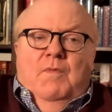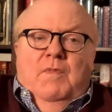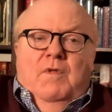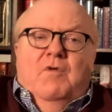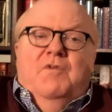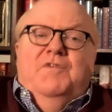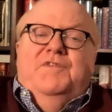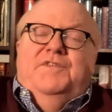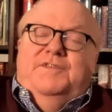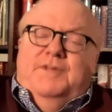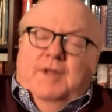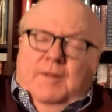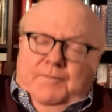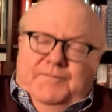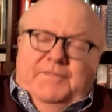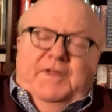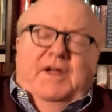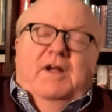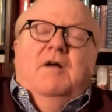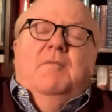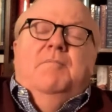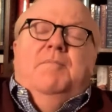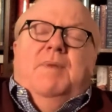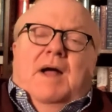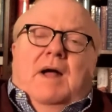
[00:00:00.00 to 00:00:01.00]
there is
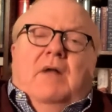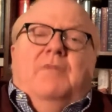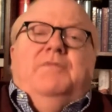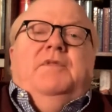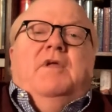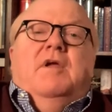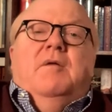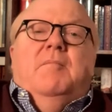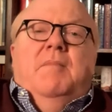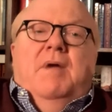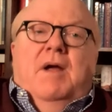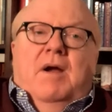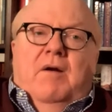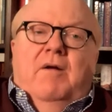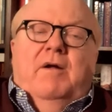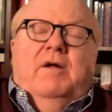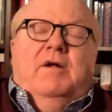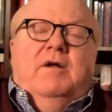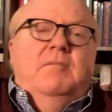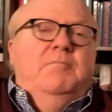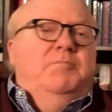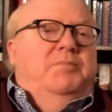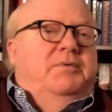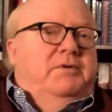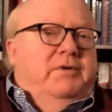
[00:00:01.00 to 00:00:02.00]
something about the
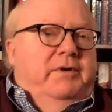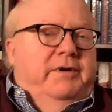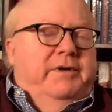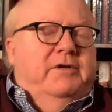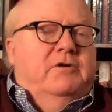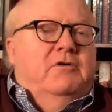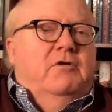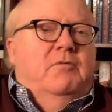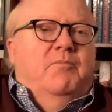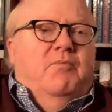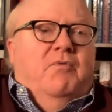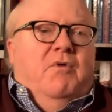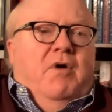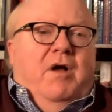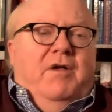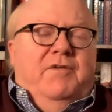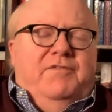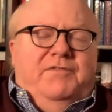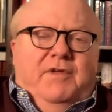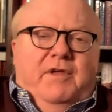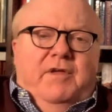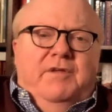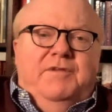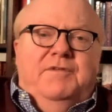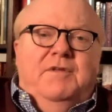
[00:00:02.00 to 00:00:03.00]
American political
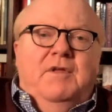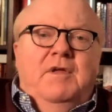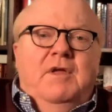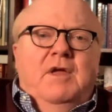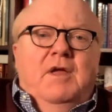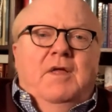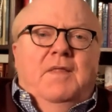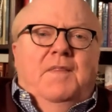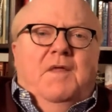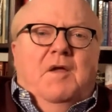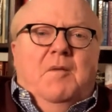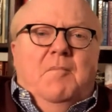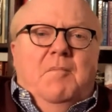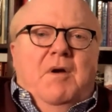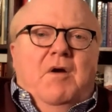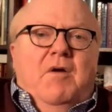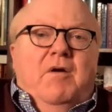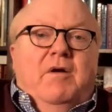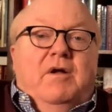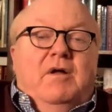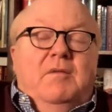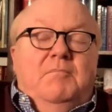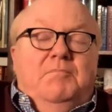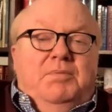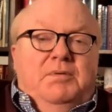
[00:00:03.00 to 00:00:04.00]
process, the
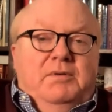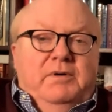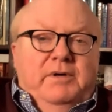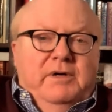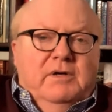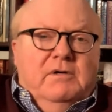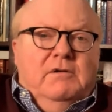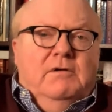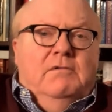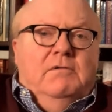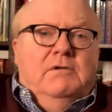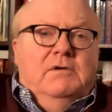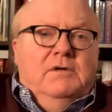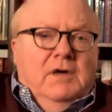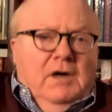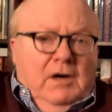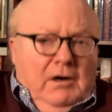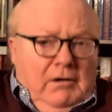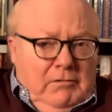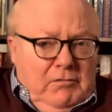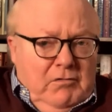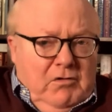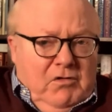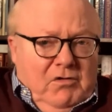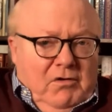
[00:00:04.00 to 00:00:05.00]
American political
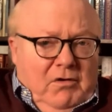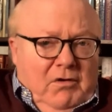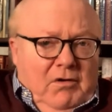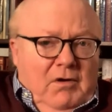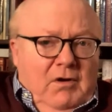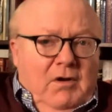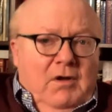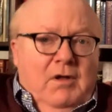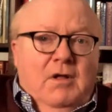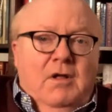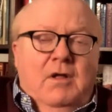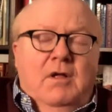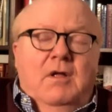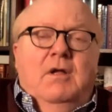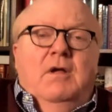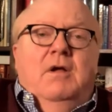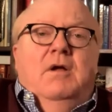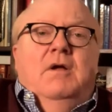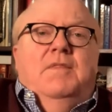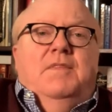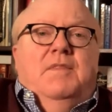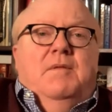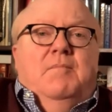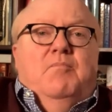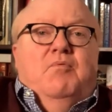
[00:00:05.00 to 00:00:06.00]
culture,
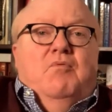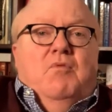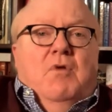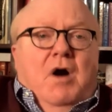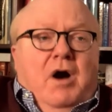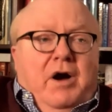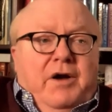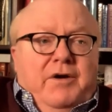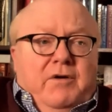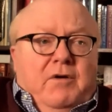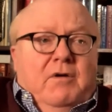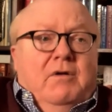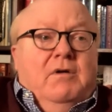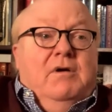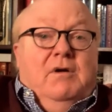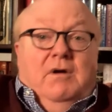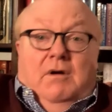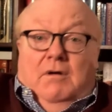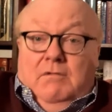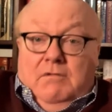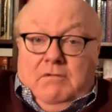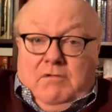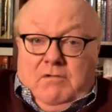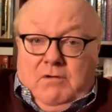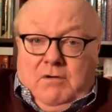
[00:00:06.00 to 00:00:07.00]
the broader
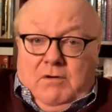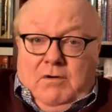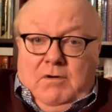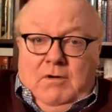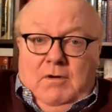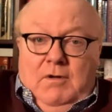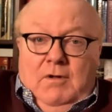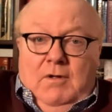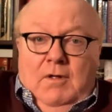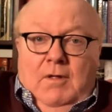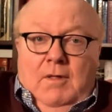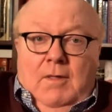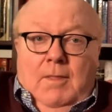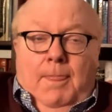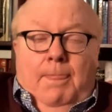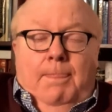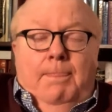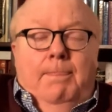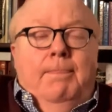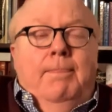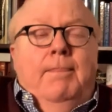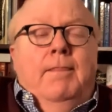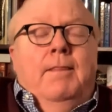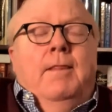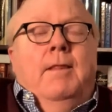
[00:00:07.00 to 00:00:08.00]
culture,
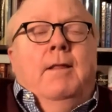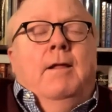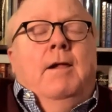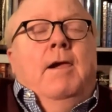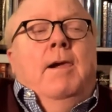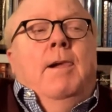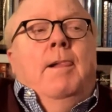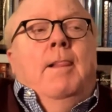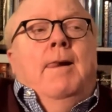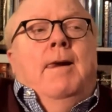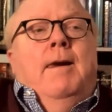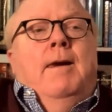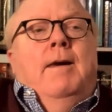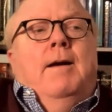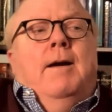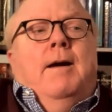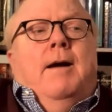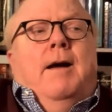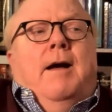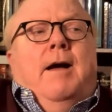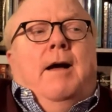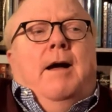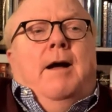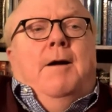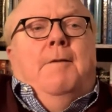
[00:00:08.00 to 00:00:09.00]

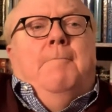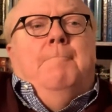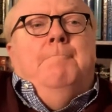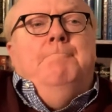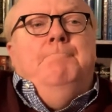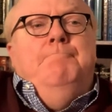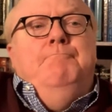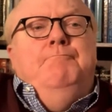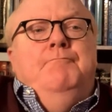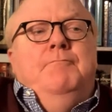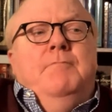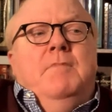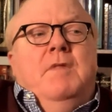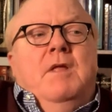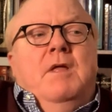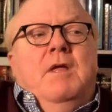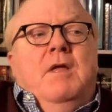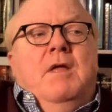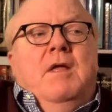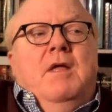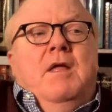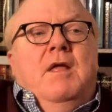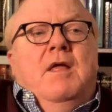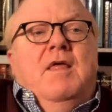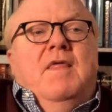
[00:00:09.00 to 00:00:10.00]
um,
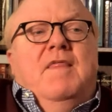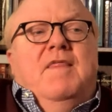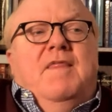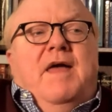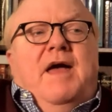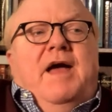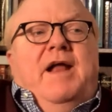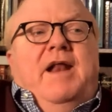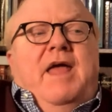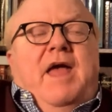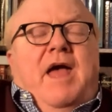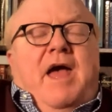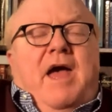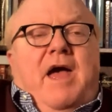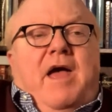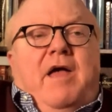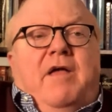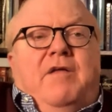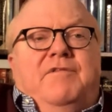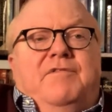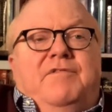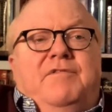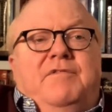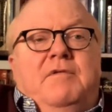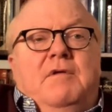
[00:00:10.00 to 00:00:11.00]
that
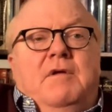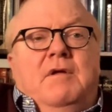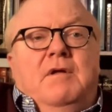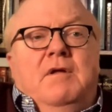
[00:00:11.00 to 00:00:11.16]
has